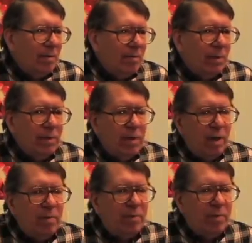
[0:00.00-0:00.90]
the
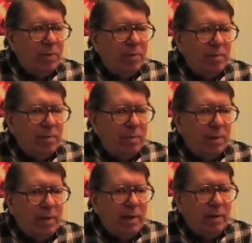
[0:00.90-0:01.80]
dogma for the
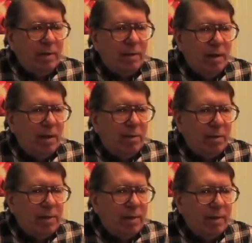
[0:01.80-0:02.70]
circadian clock
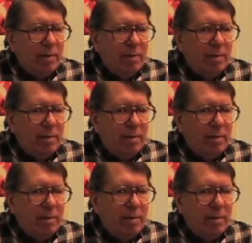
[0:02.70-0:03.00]
was that